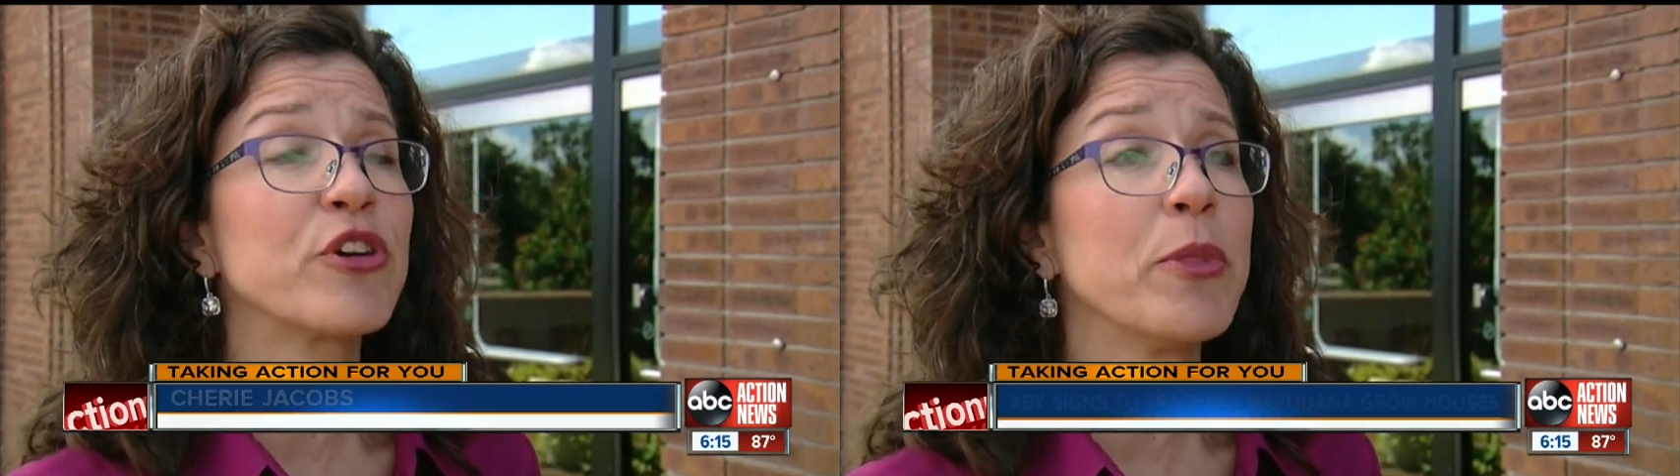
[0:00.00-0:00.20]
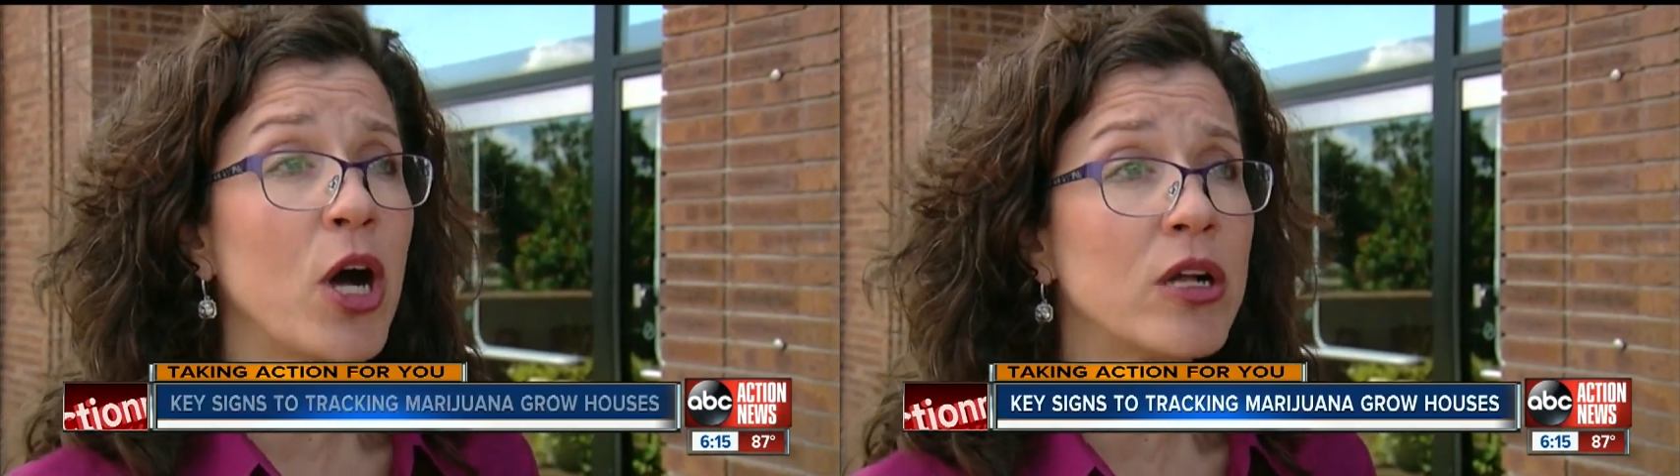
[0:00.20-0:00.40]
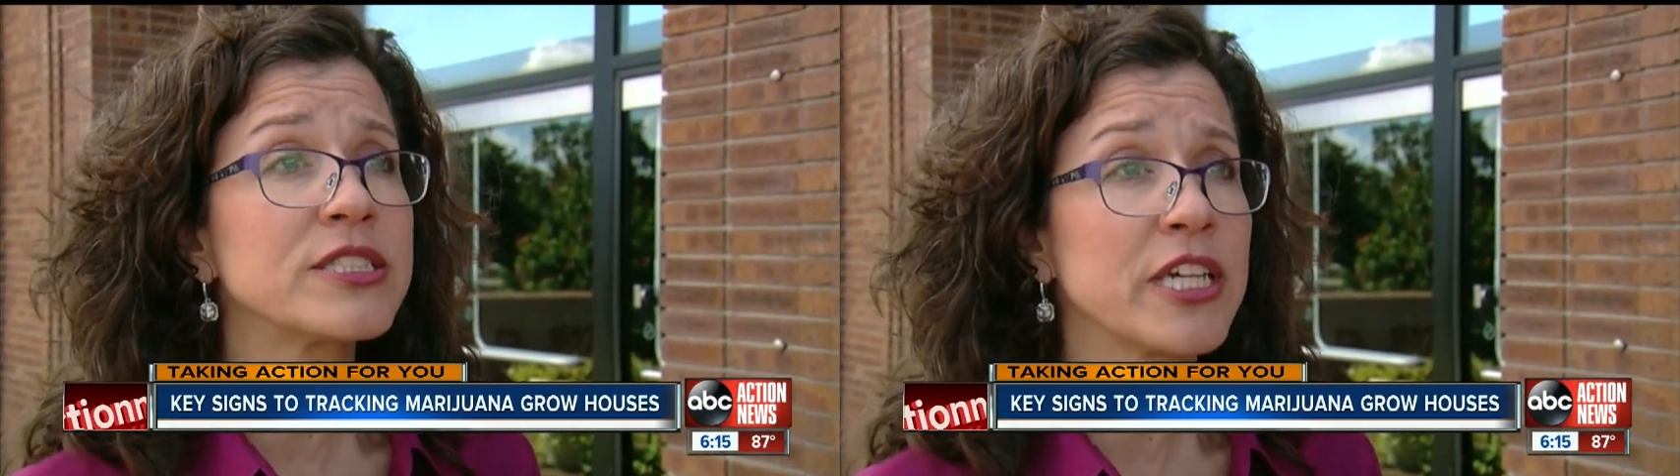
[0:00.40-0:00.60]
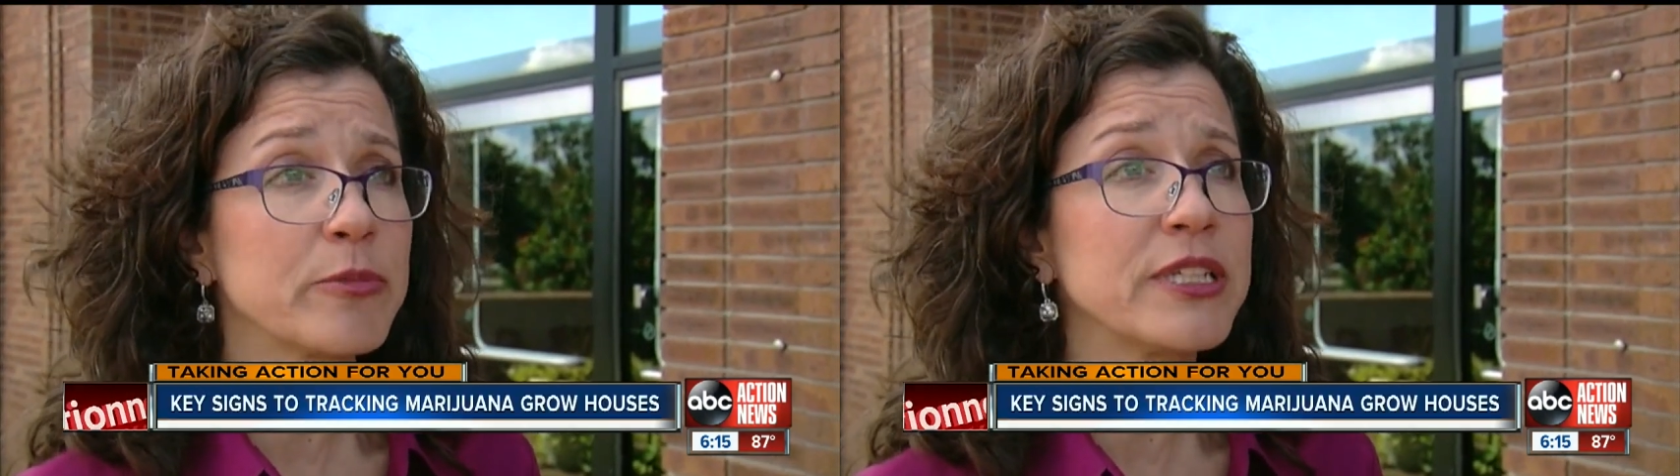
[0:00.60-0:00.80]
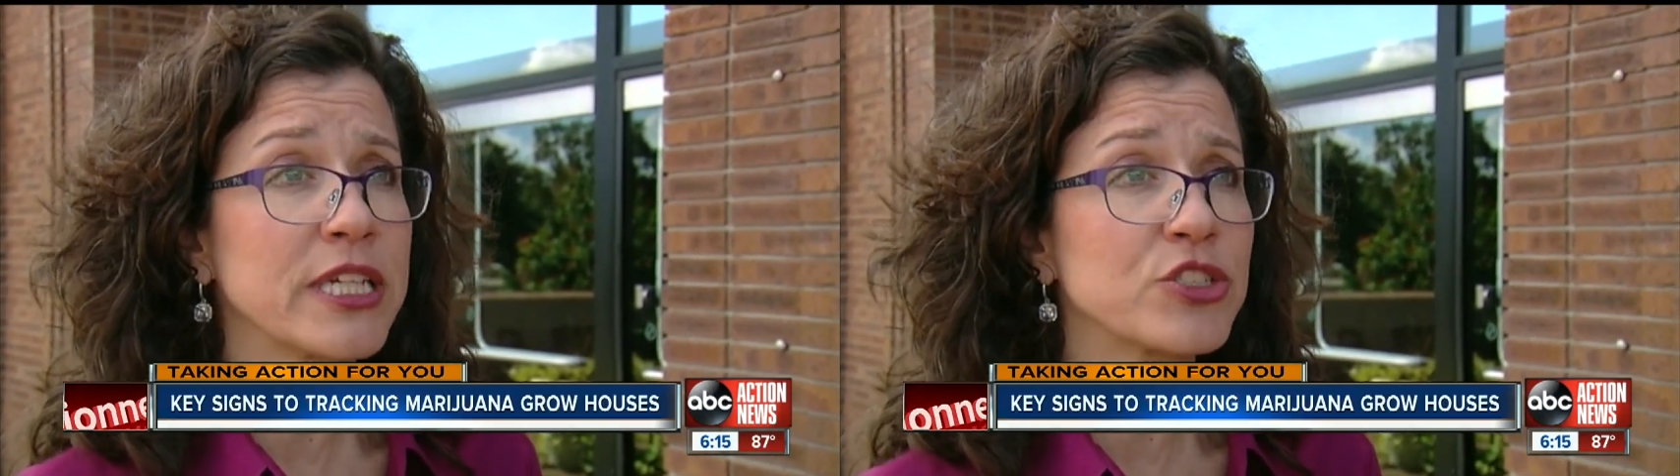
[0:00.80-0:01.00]
from all
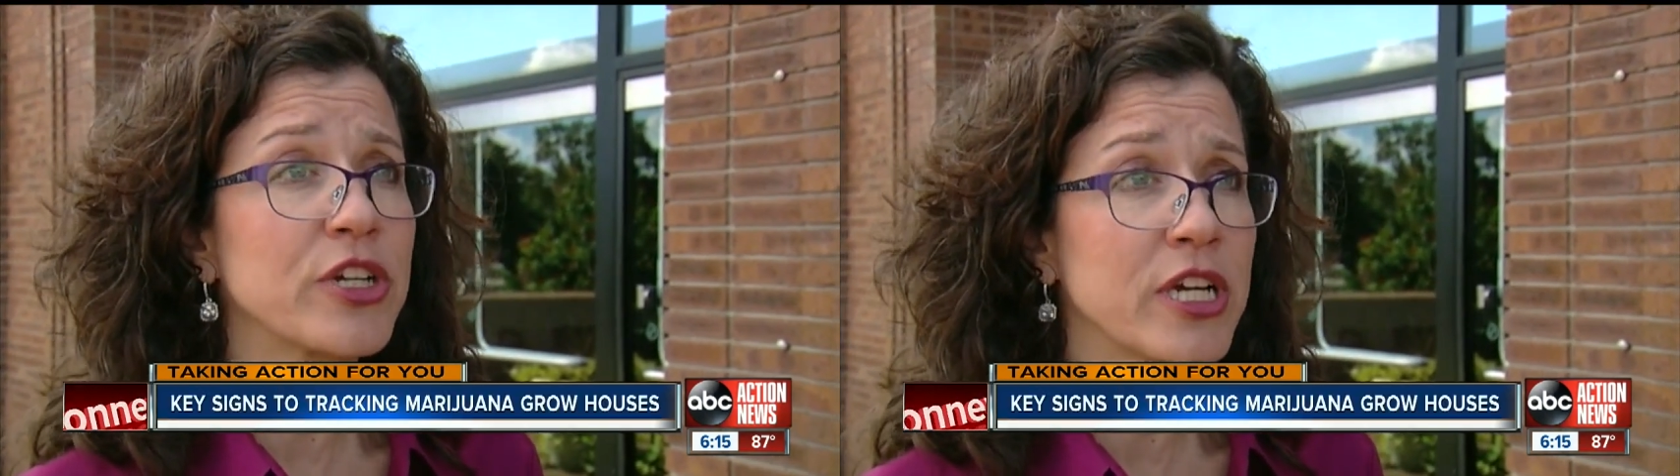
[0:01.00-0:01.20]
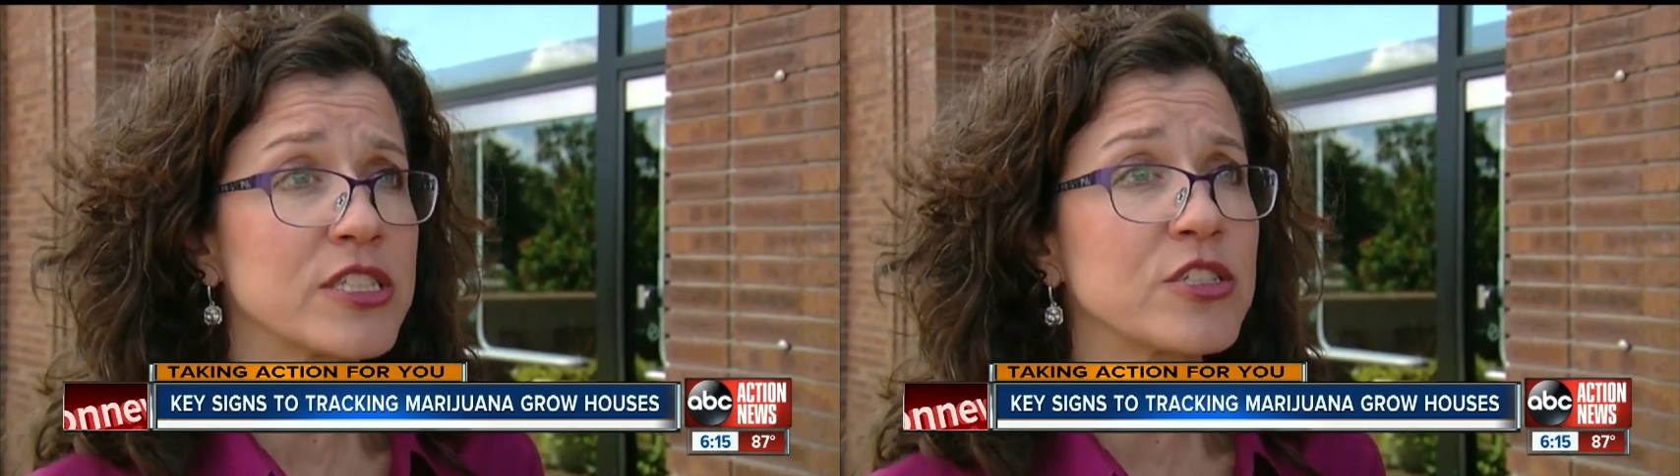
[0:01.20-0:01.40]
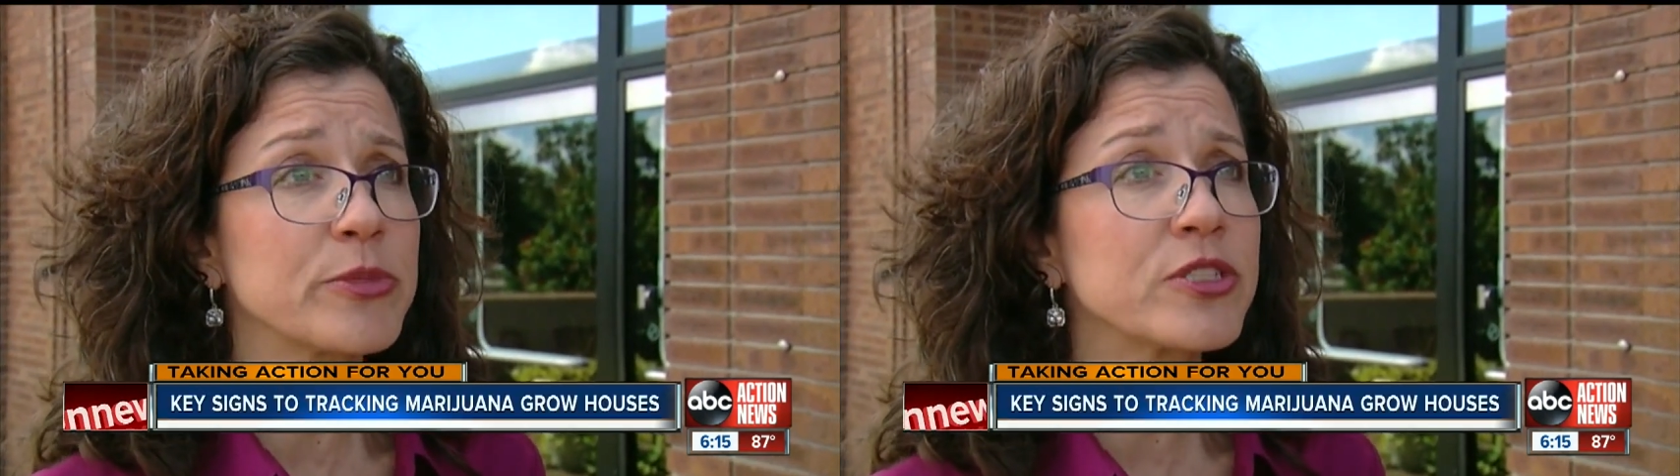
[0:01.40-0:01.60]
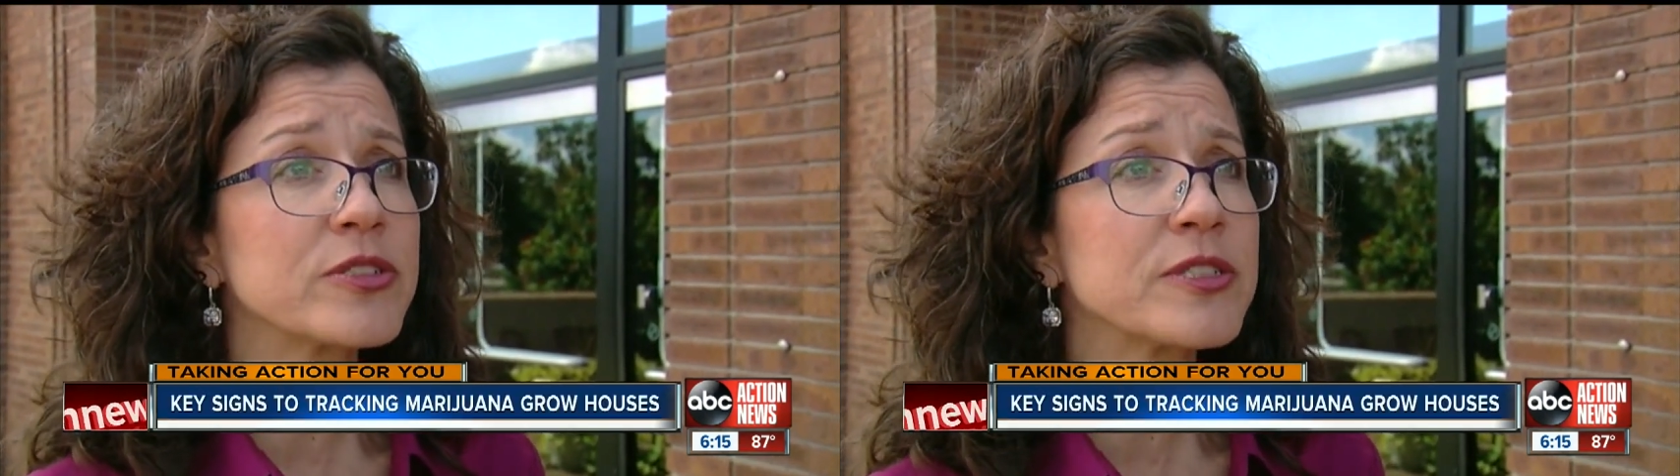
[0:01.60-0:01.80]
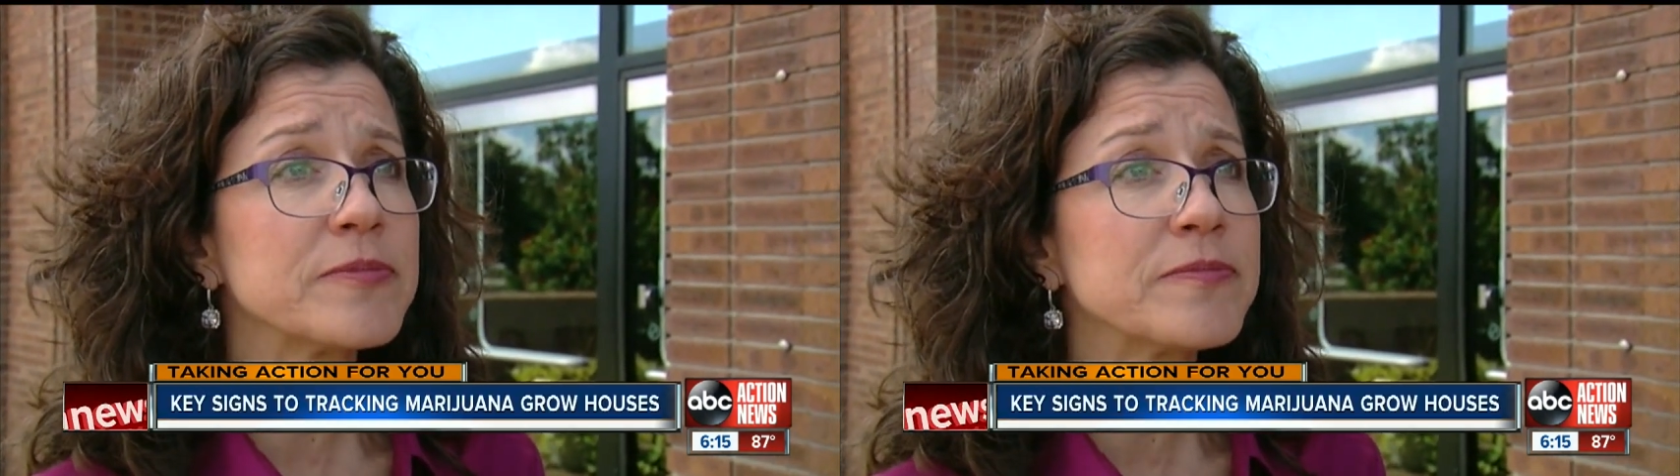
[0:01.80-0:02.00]
Tampa Electric customers.